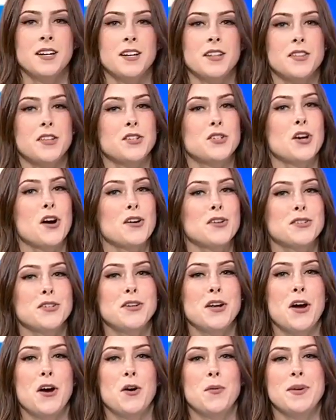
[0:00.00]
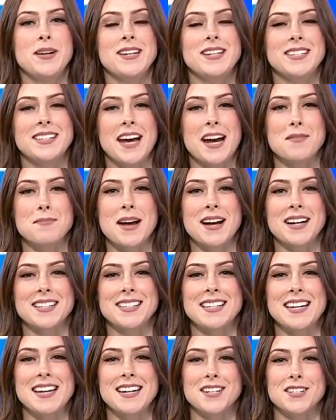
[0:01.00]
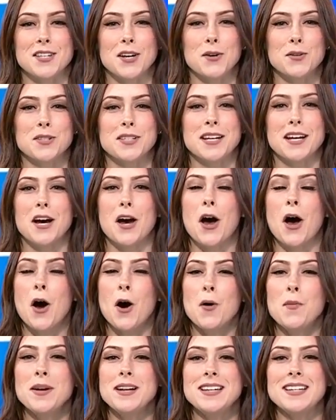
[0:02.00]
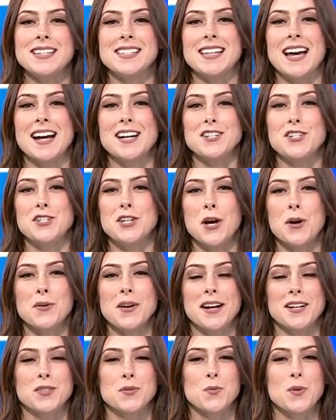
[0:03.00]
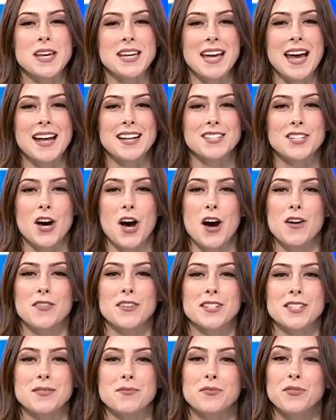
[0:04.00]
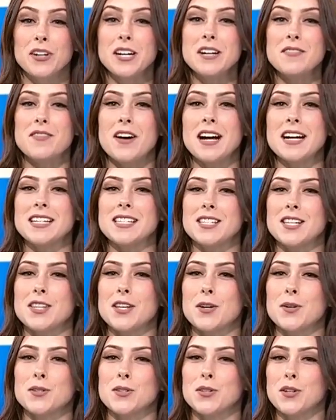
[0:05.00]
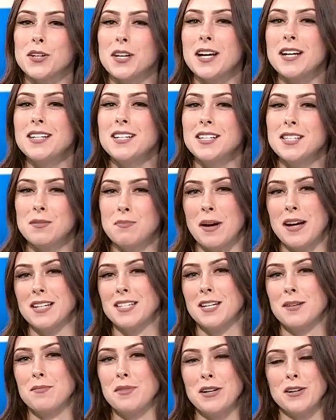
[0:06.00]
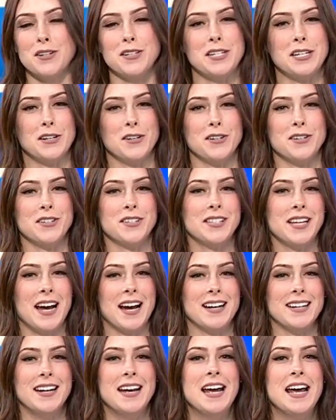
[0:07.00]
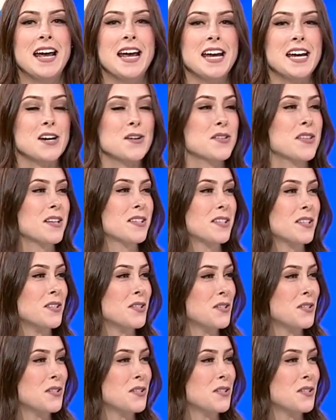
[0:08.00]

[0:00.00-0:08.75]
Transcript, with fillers: The Charleston Home and Design Magazine is hosting a home and design show next weekend to offer some free advice to those looking to spice up their interior design. Here with us in